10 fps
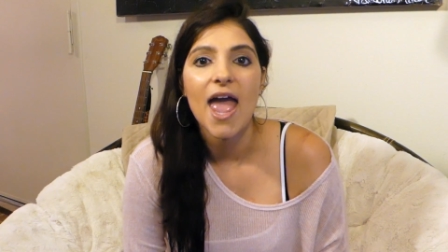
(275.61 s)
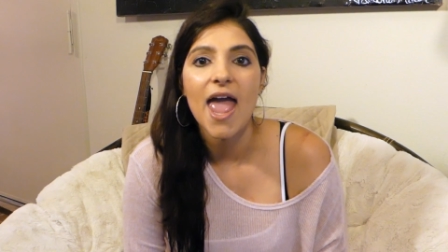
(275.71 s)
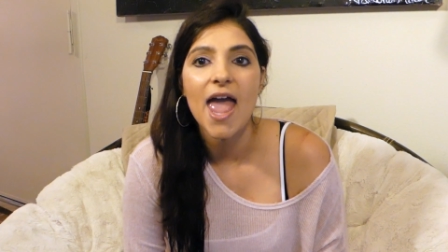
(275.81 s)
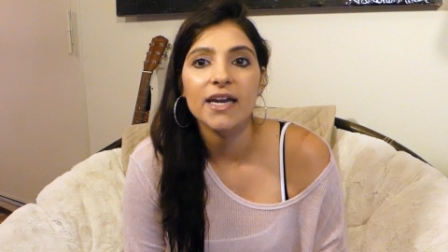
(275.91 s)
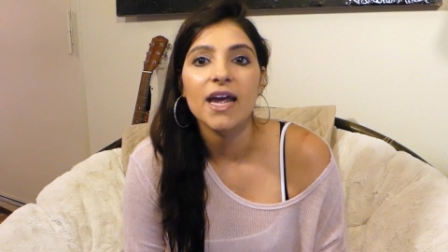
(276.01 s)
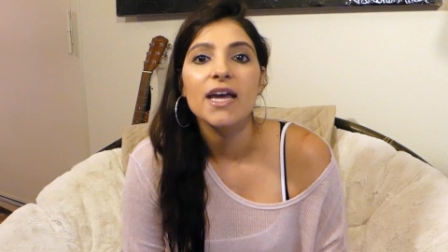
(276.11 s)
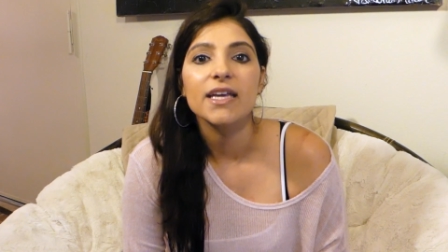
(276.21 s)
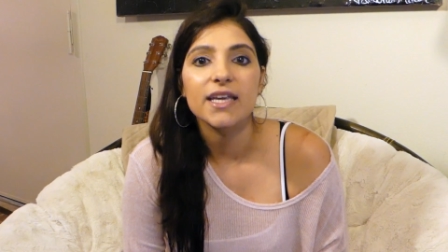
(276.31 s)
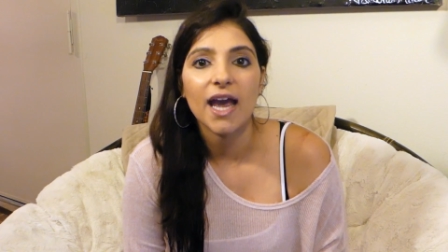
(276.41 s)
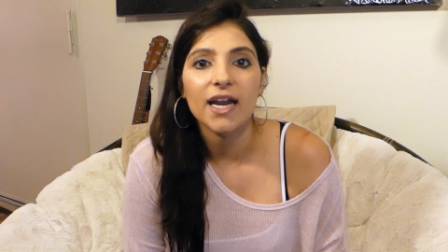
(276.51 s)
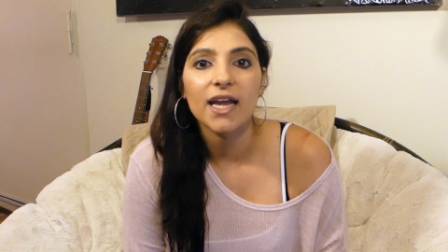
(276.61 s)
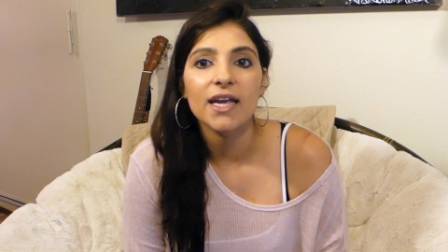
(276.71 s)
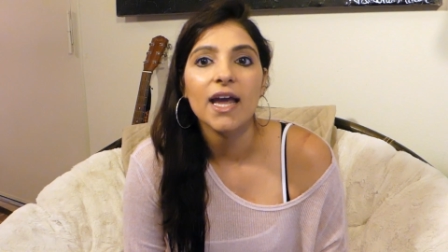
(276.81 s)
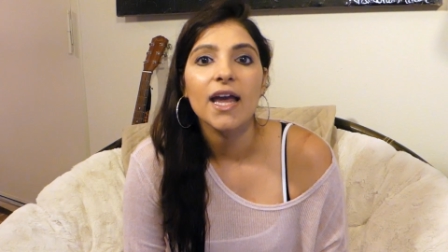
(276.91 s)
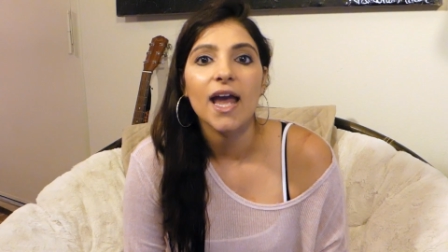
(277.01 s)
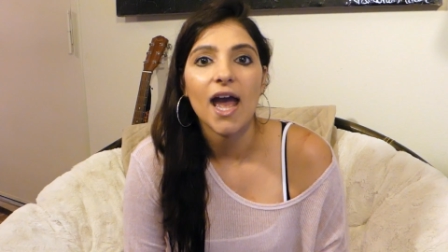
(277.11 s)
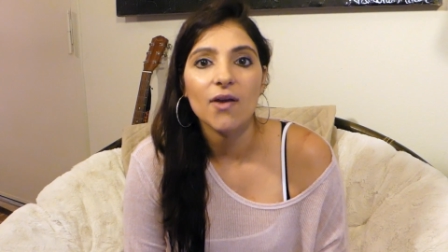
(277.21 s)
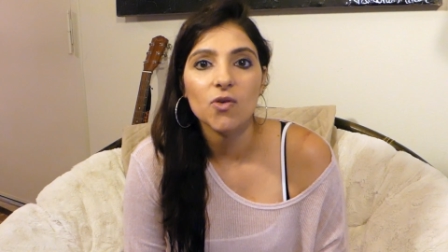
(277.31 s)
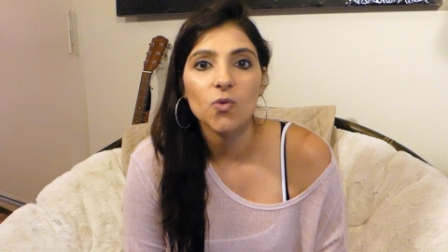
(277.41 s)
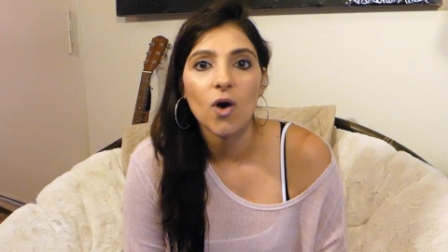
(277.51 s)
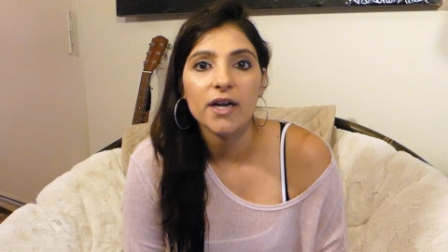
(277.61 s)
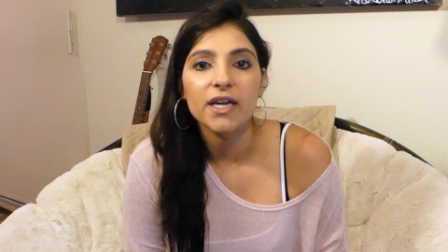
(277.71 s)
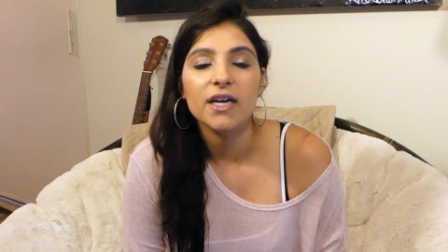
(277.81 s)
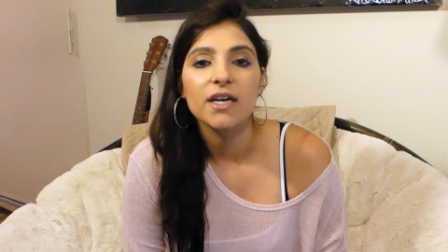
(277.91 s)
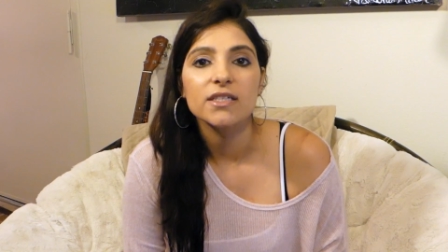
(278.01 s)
and getting everyone